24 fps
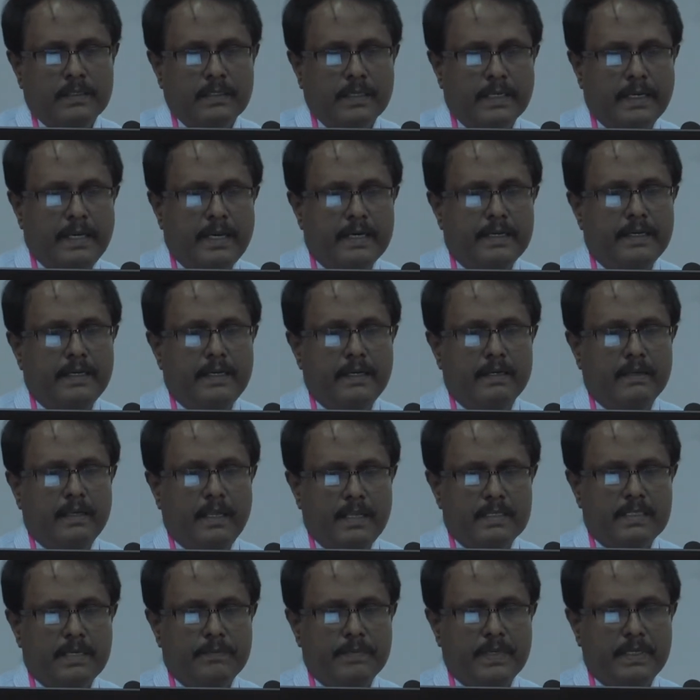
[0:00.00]
creatinine,
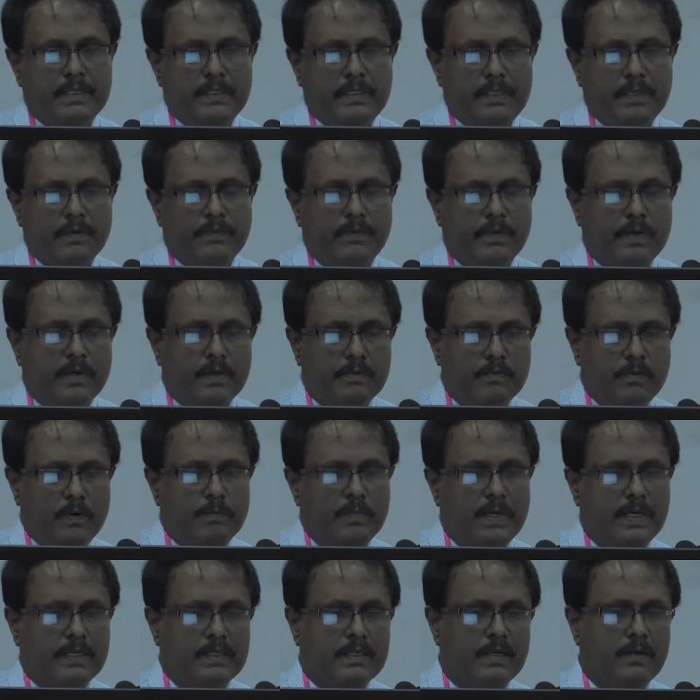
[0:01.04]
estimated GFR, full
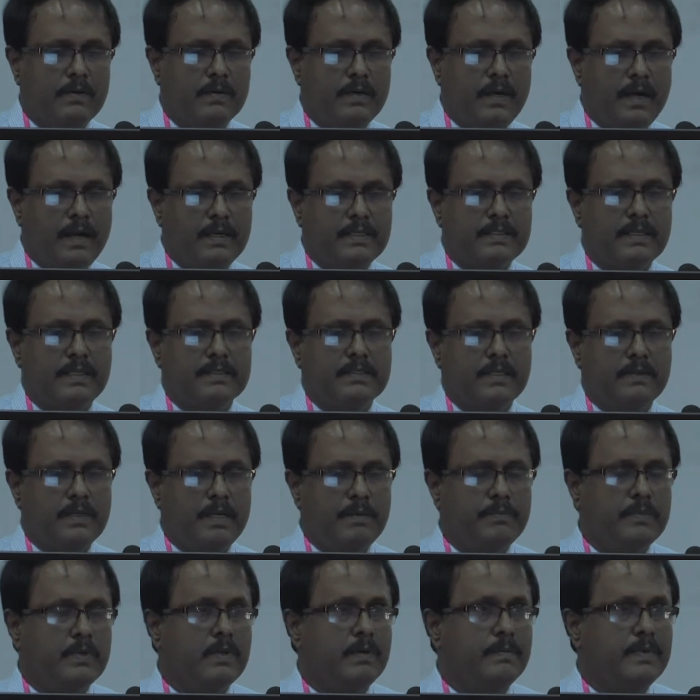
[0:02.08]
blood count, ultrasound
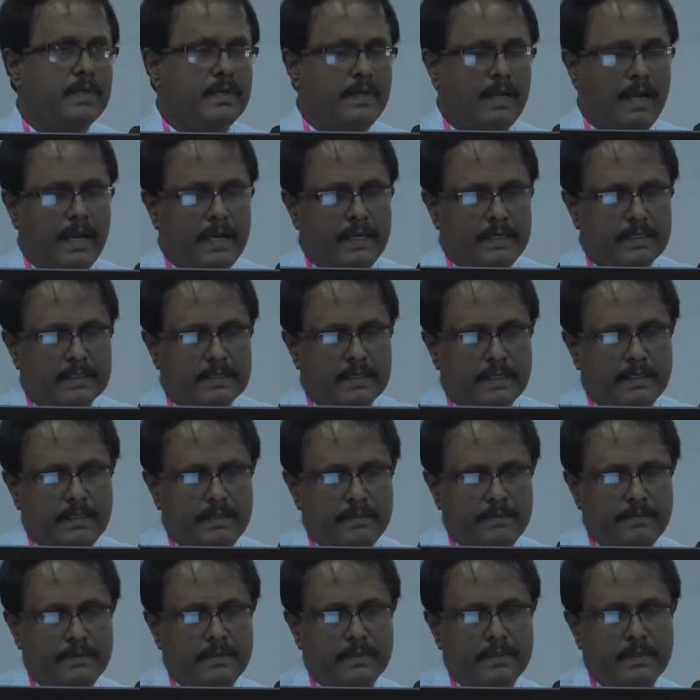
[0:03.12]
abdomen, iron study.
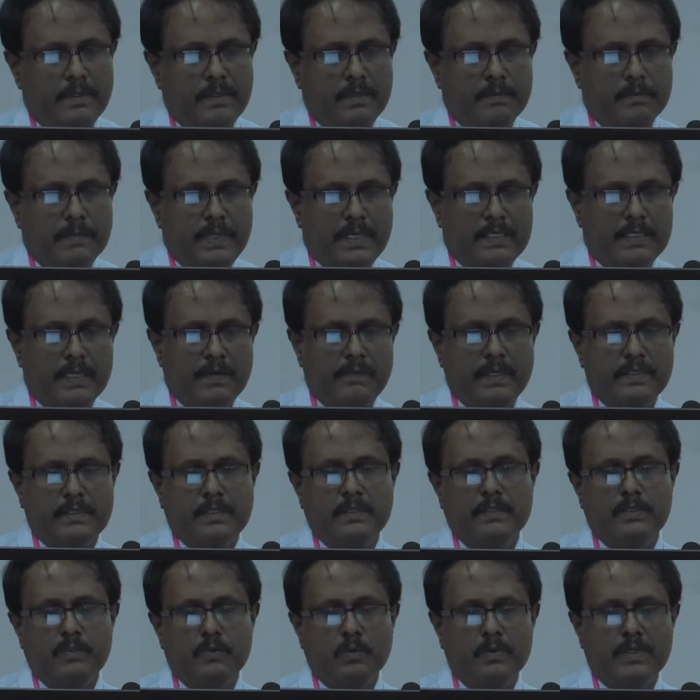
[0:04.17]
Patient with
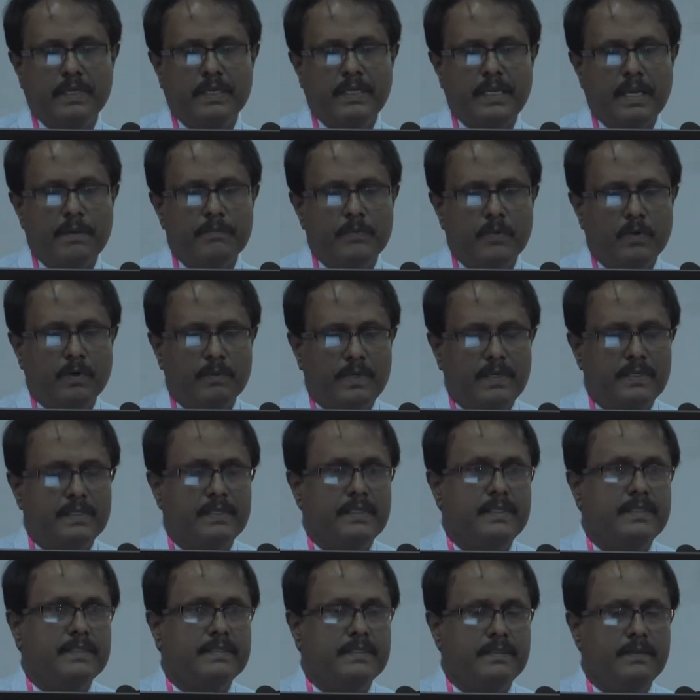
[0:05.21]
urinary
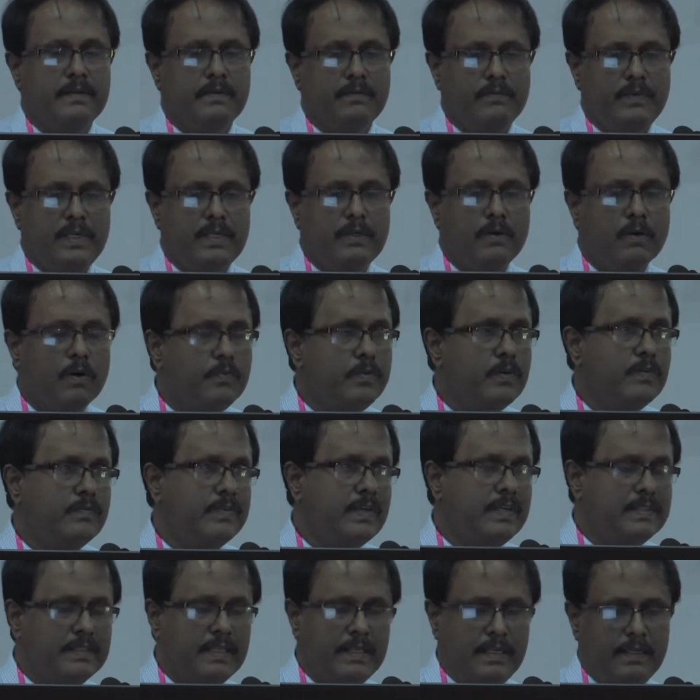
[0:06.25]
abnormalities, we go for
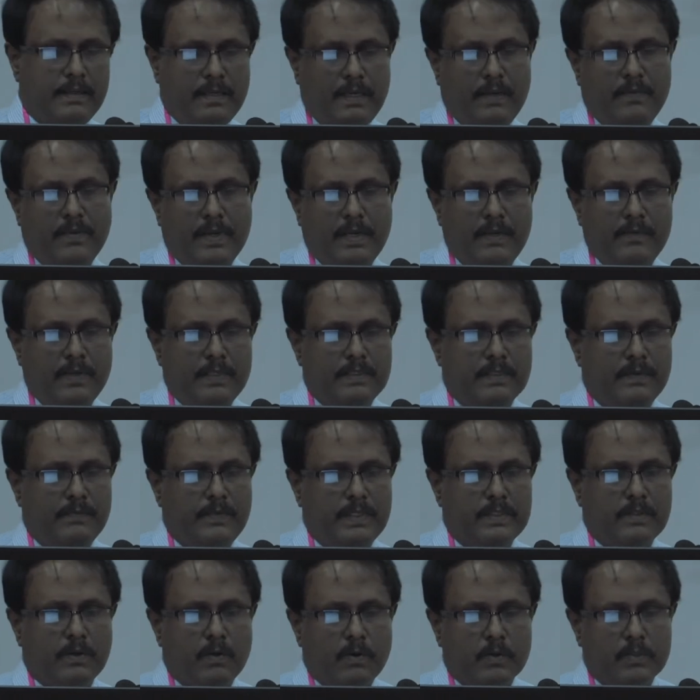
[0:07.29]
further evaluation
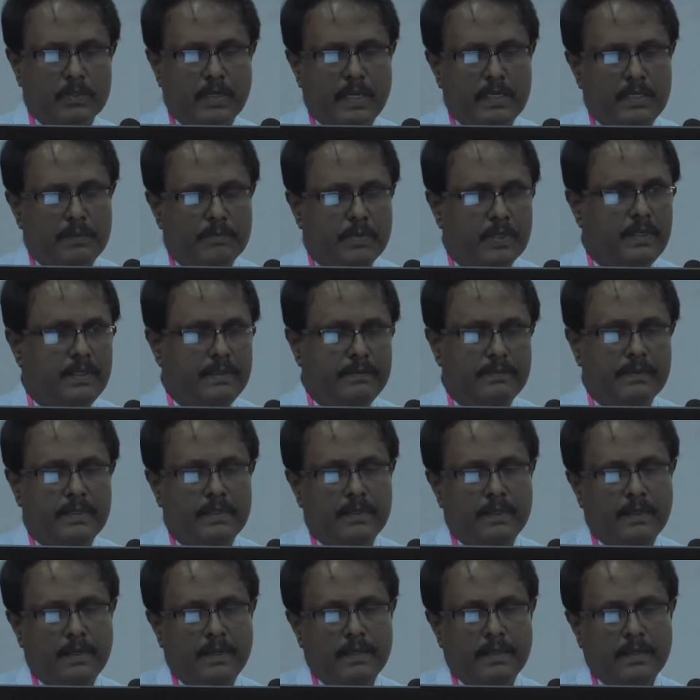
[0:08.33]
with autoantibody,
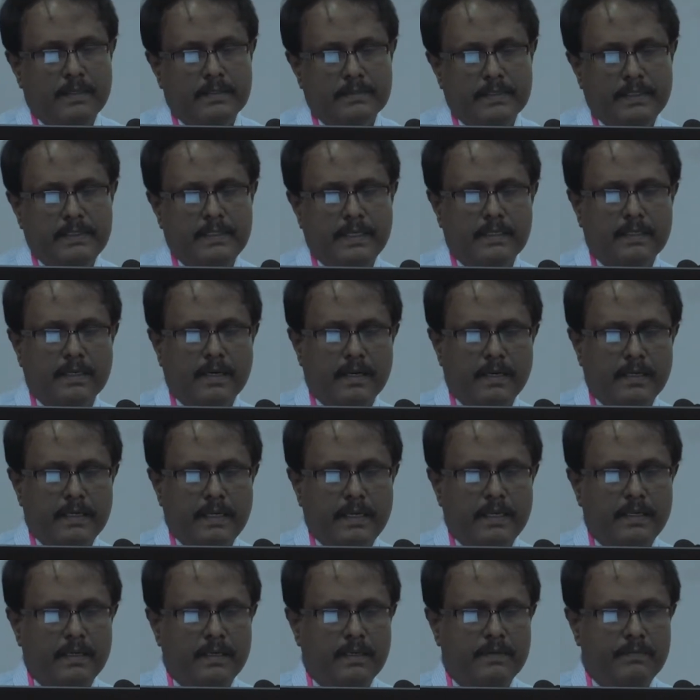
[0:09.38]
CNK,
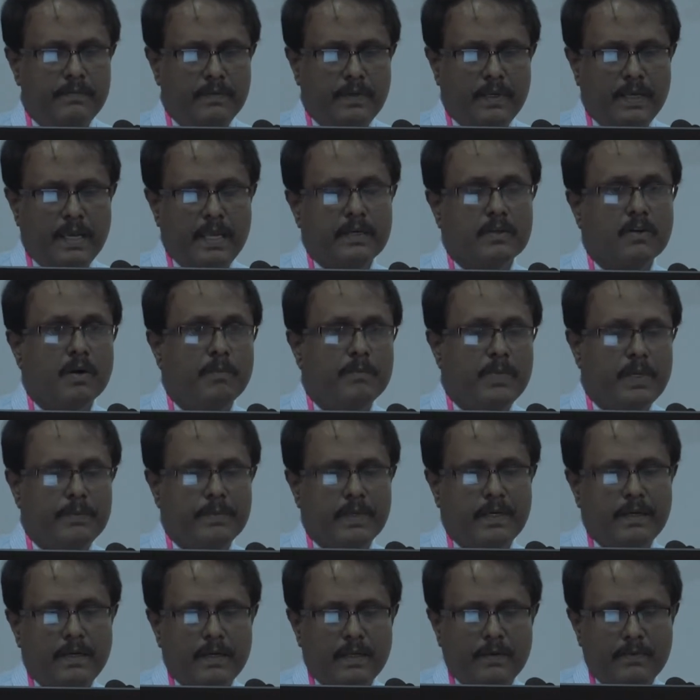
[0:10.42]
ANF, and
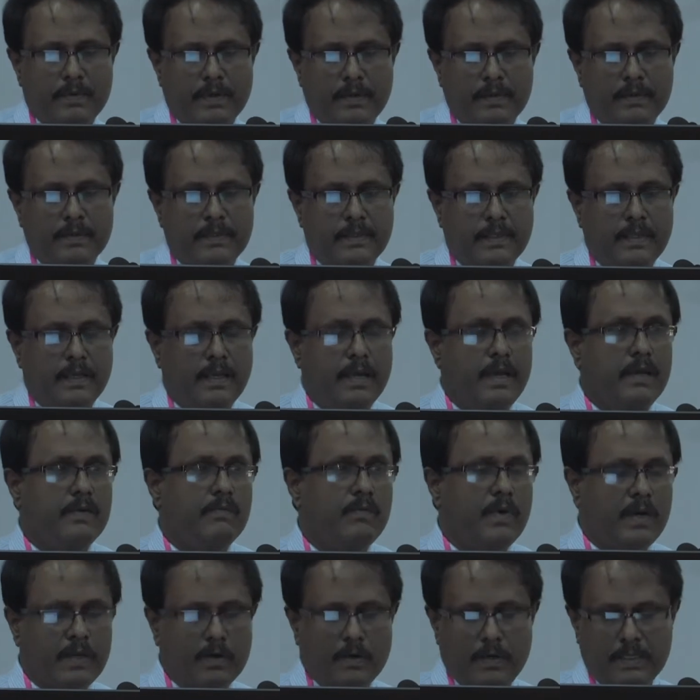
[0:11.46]
complement level and
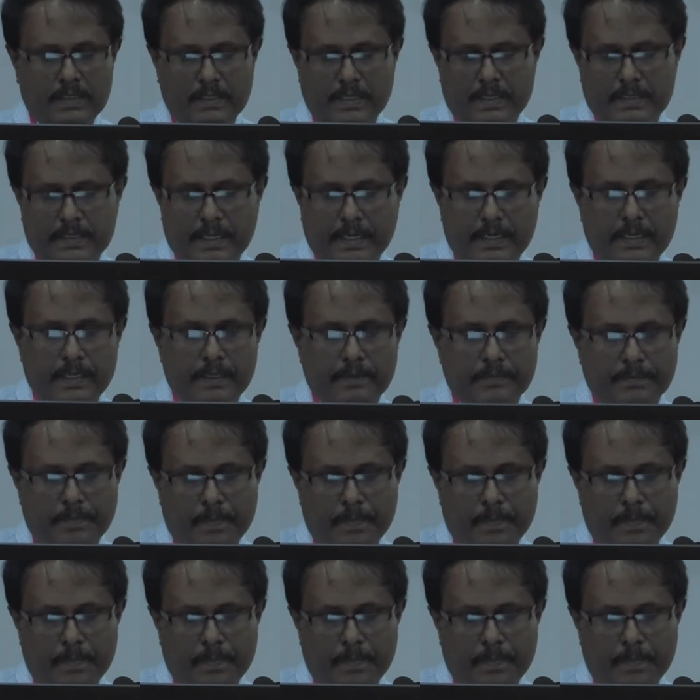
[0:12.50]
virological study.